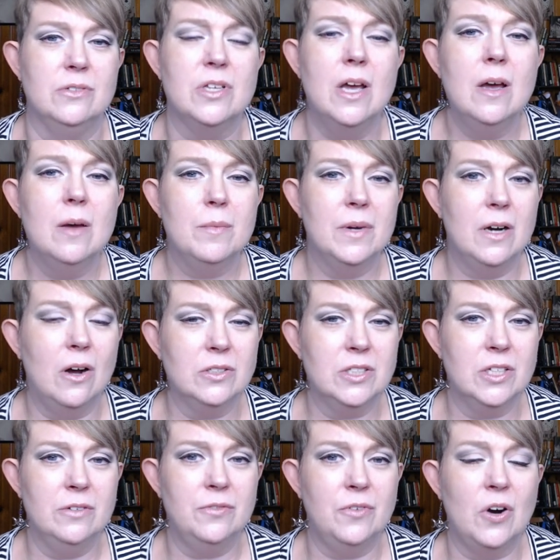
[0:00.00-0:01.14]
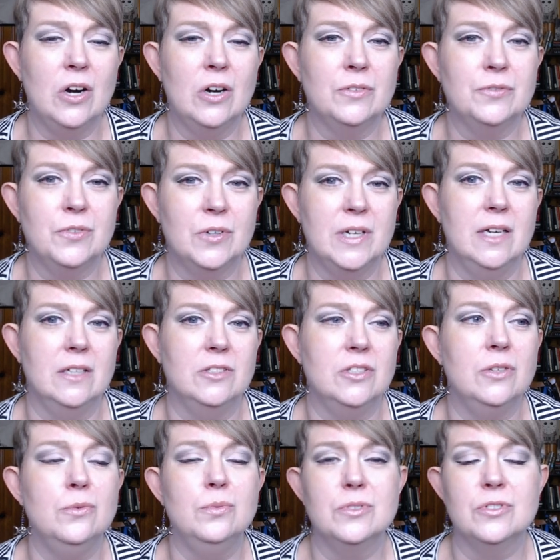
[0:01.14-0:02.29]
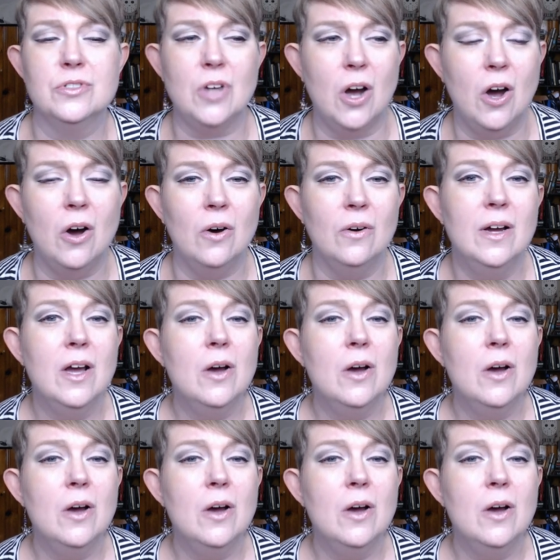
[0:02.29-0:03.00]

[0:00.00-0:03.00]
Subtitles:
but also for her friends who saw